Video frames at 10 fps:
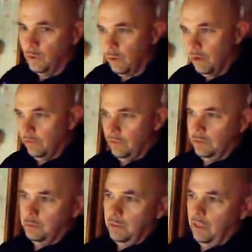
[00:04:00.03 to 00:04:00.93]
for a while or
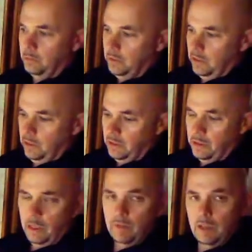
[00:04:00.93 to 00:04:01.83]
it's been empty,
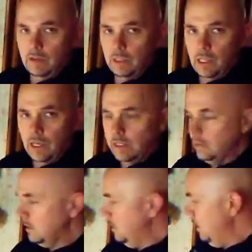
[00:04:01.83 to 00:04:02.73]
you're going to have air in the
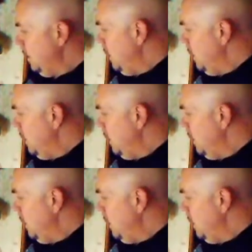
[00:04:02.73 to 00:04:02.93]
lines.